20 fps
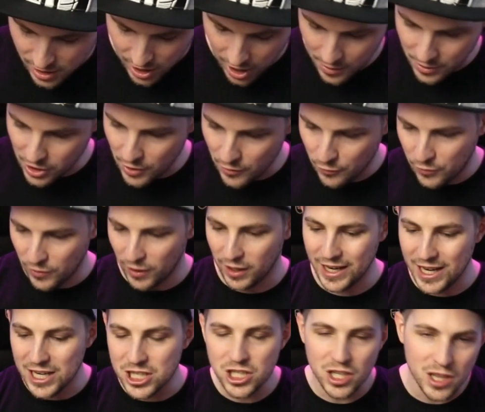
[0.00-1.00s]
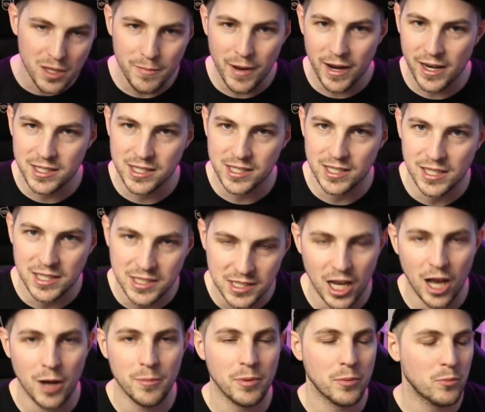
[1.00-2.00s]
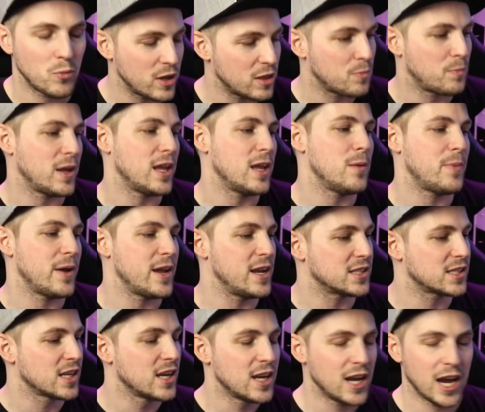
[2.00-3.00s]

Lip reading: I'm going to fill each of the magazines up with BBs,